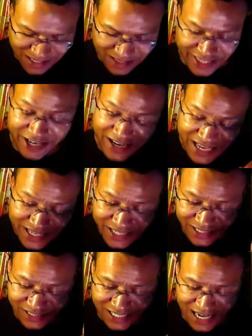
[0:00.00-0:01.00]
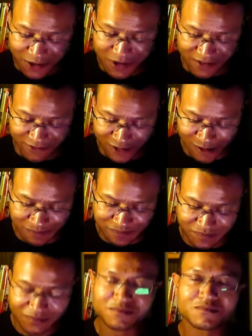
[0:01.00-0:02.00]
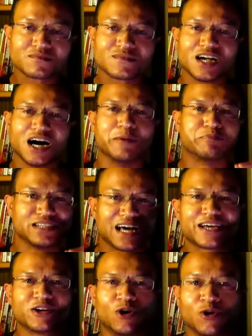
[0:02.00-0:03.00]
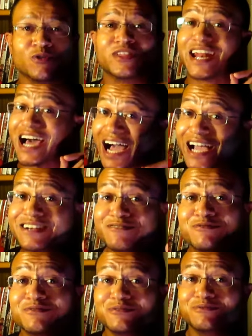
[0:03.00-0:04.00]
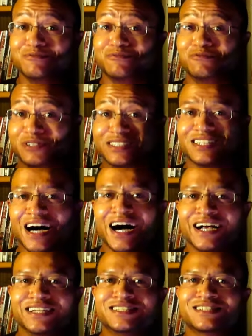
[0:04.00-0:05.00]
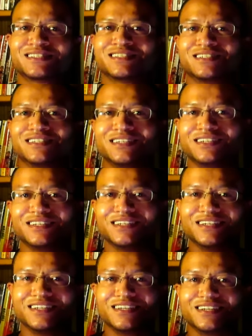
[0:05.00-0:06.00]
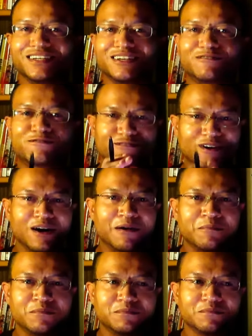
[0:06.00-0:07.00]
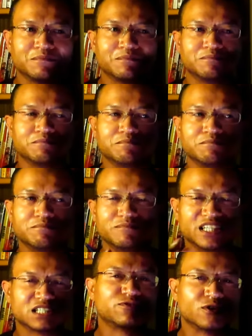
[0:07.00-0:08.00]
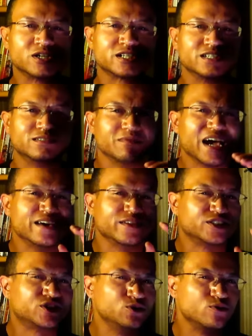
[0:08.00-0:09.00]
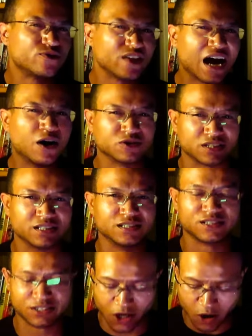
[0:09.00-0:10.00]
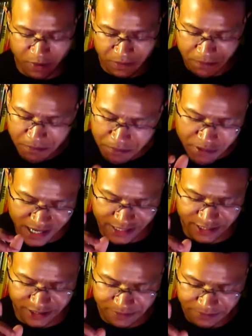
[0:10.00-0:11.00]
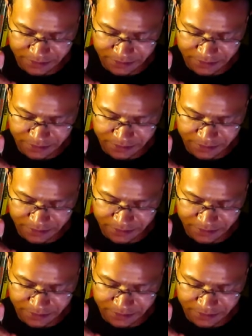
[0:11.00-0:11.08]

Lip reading: There is, however, a plot hole that I realized from this version and the 2000 installment, but